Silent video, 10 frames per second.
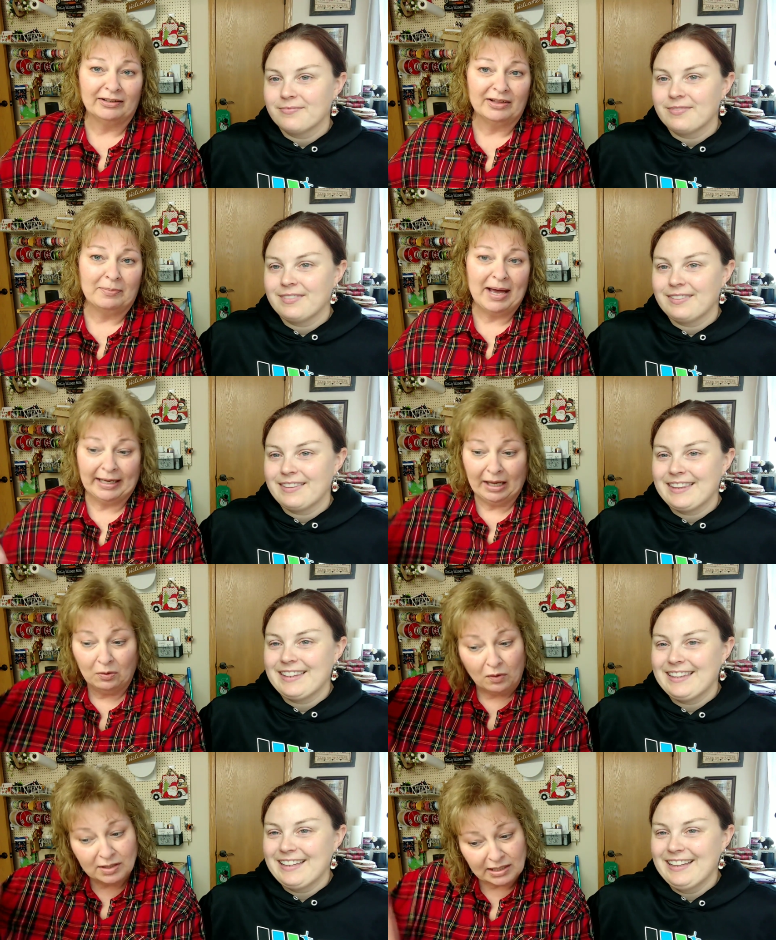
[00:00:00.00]
Speaker 1: clear in the back.
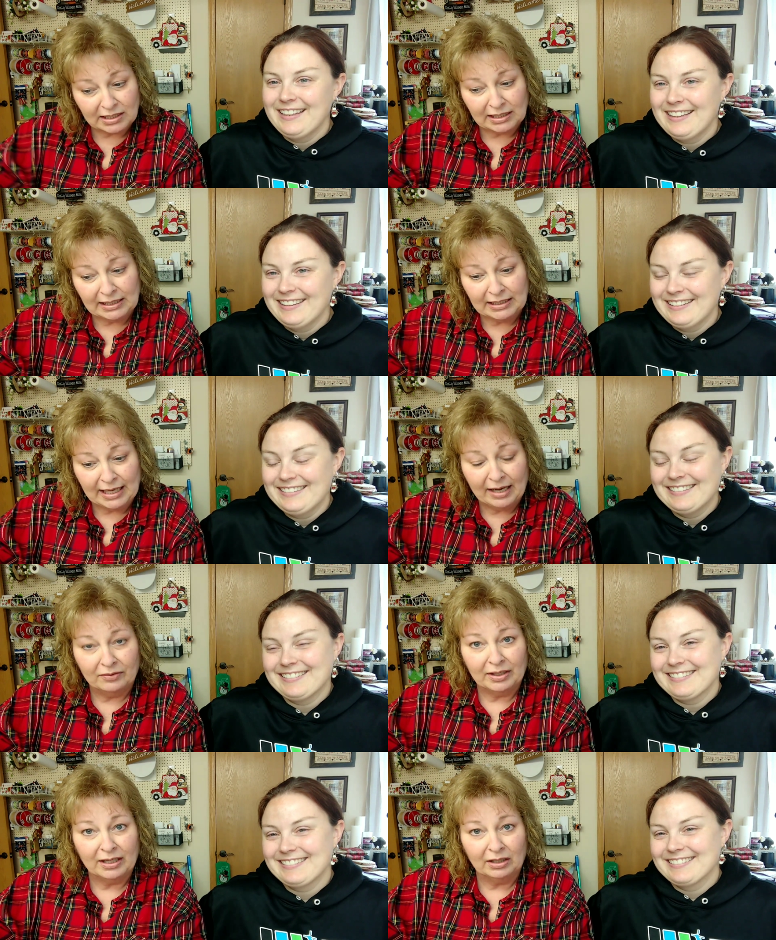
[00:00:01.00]
It slid
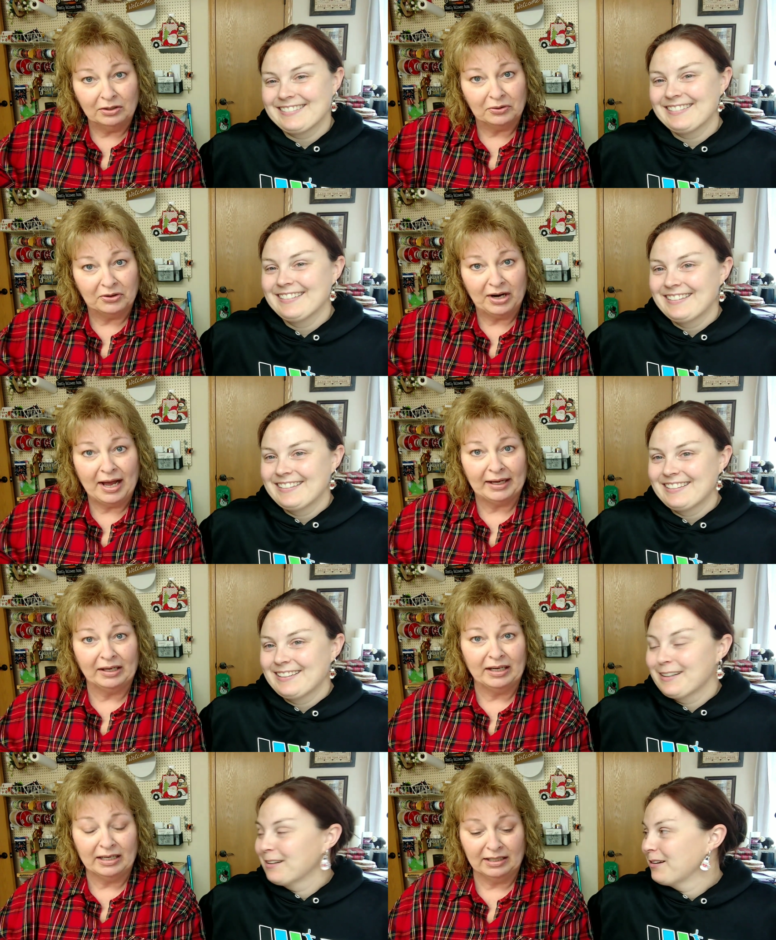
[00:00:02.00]
down in a little
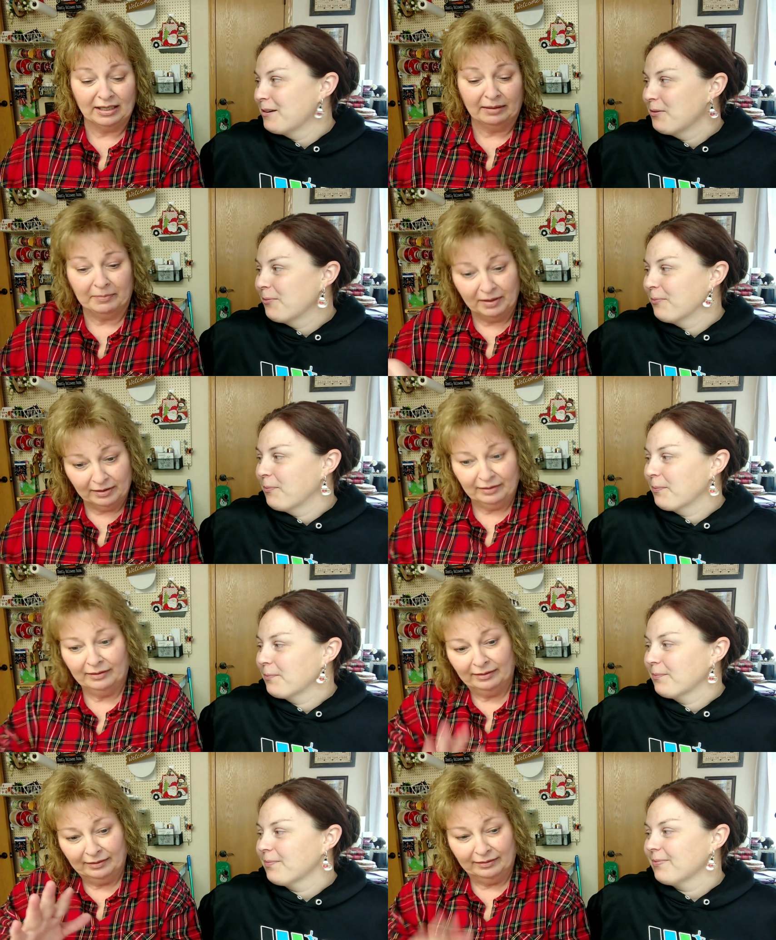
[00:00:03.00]
crack and ended up
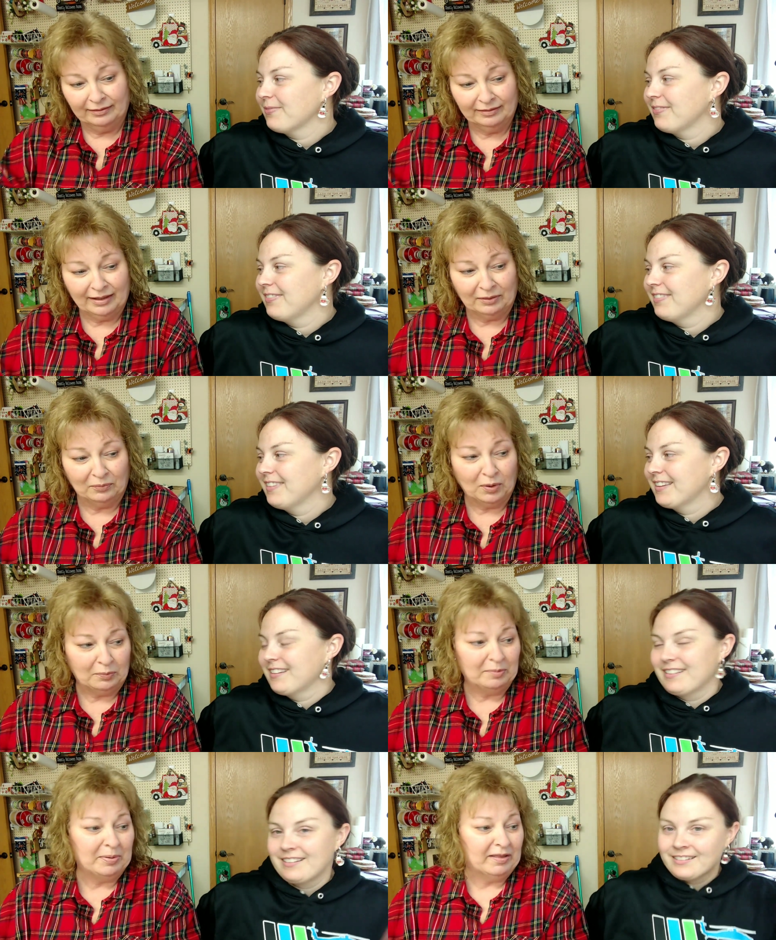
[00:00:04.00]
like
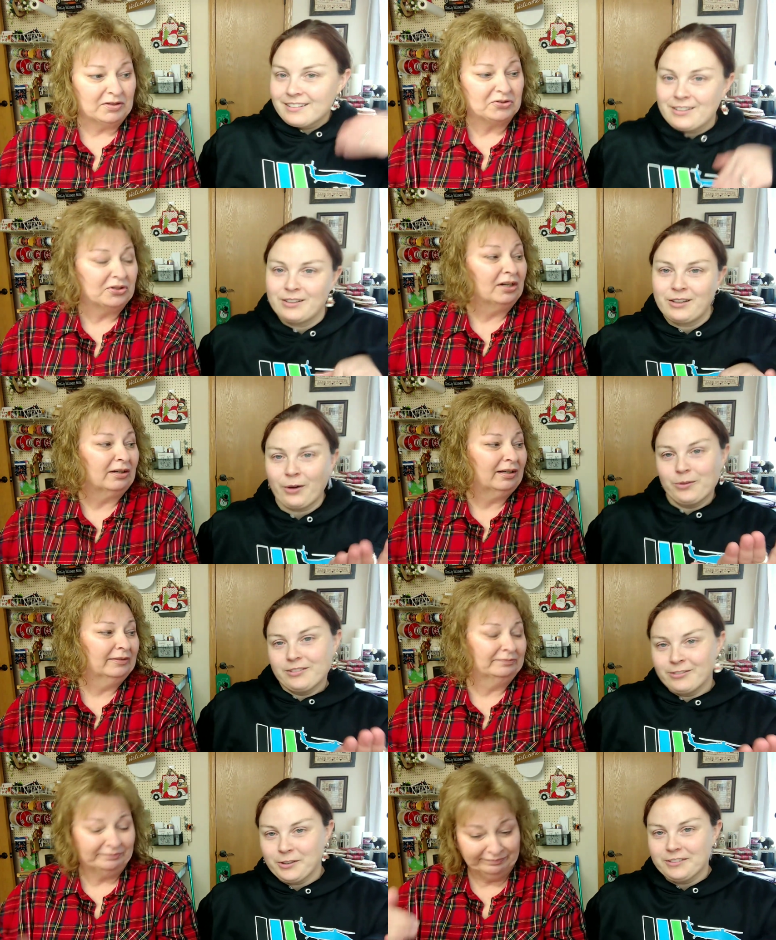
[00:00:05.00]
what would be the trunk.
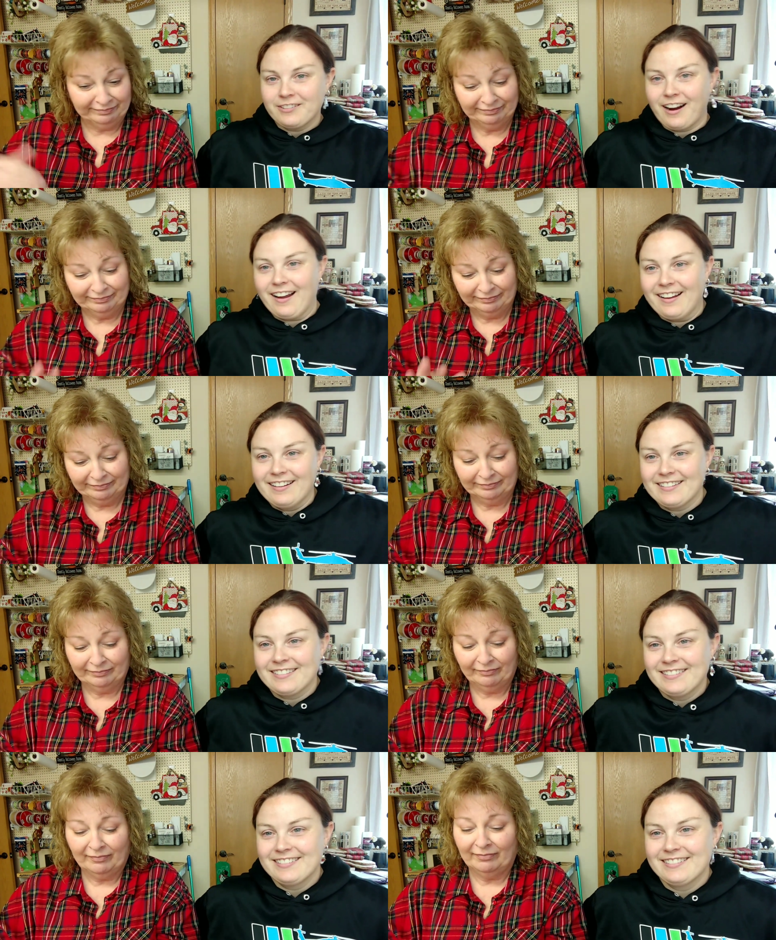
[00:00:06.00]
Going
Speaker 2: for a
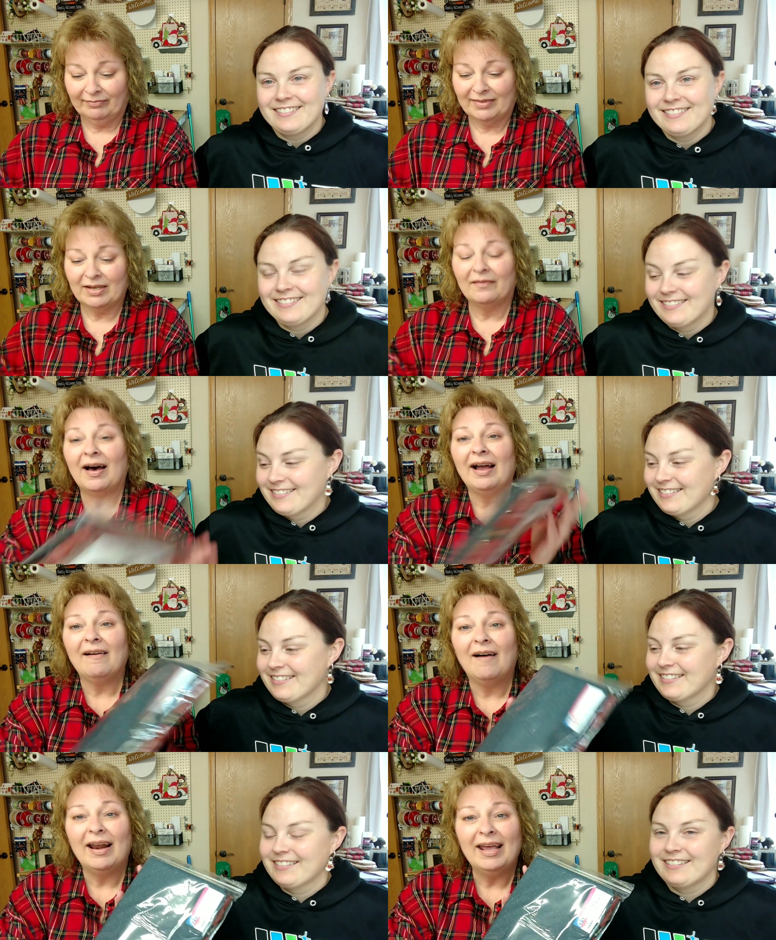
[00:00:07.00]
ride.
Speaker 1: So
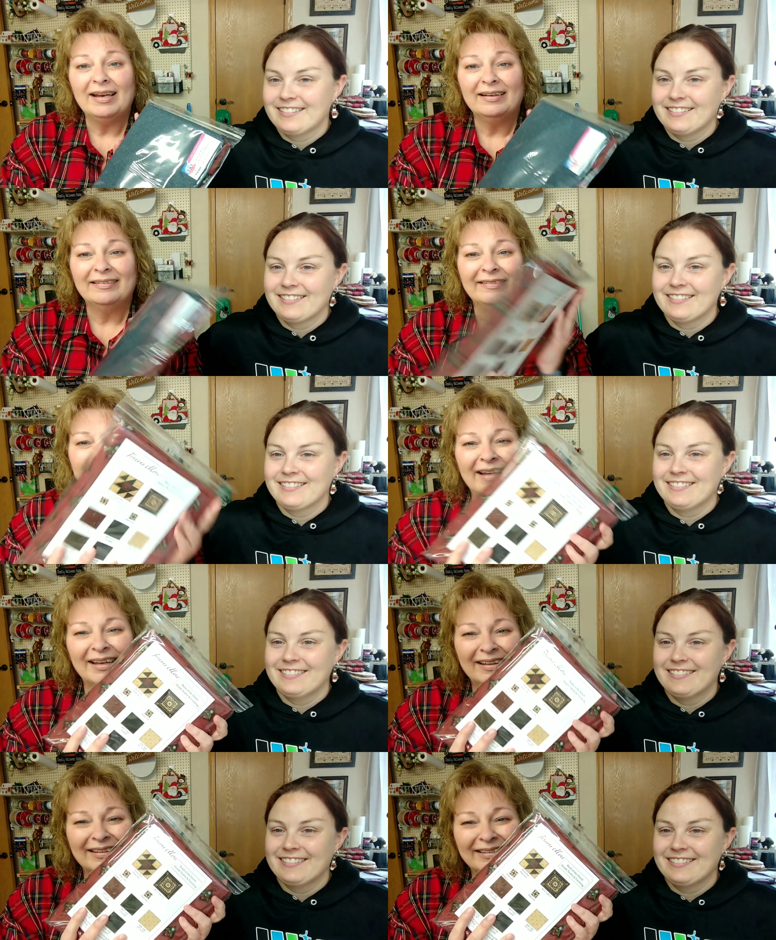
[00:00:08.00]
I got it.
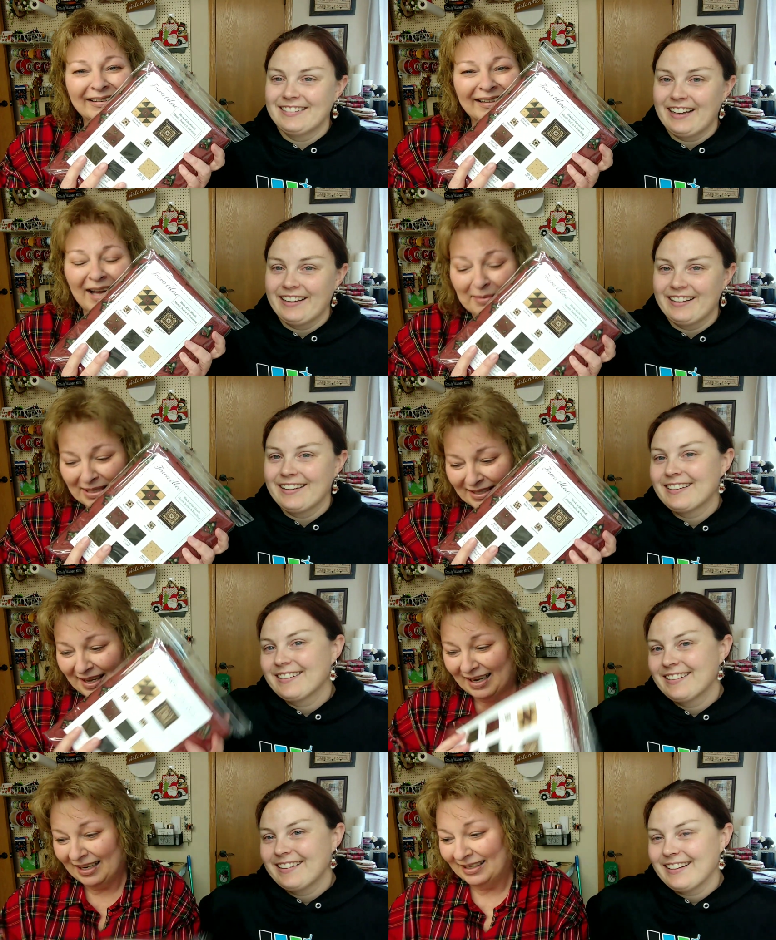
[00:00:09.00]
I'm
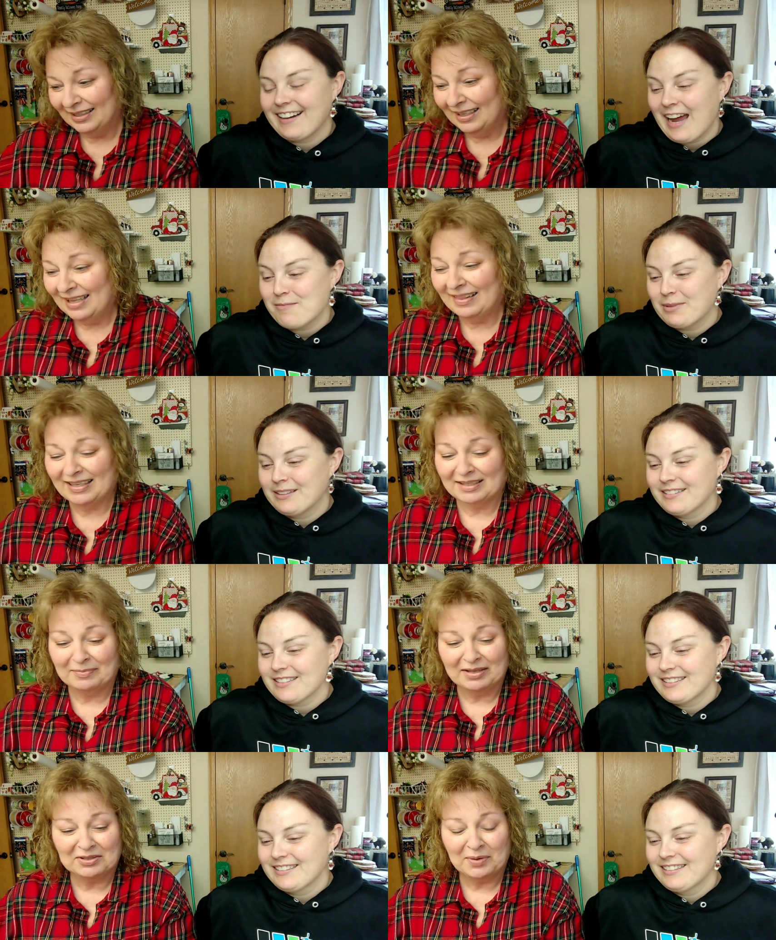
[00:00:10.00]
excited. It happened.
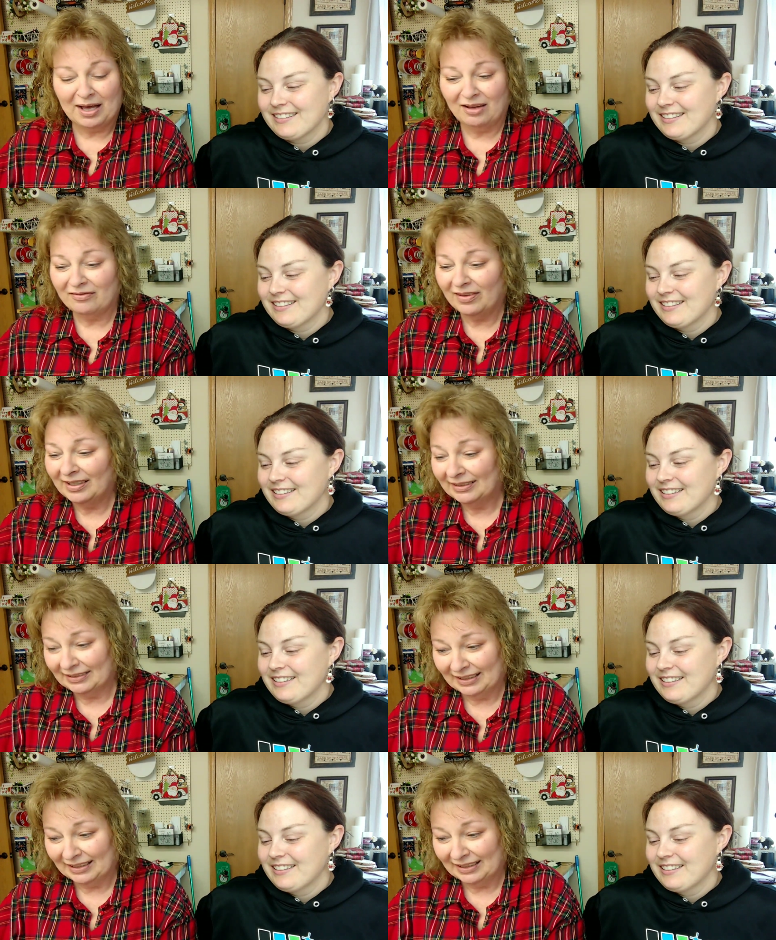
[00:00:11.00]
That's month 12.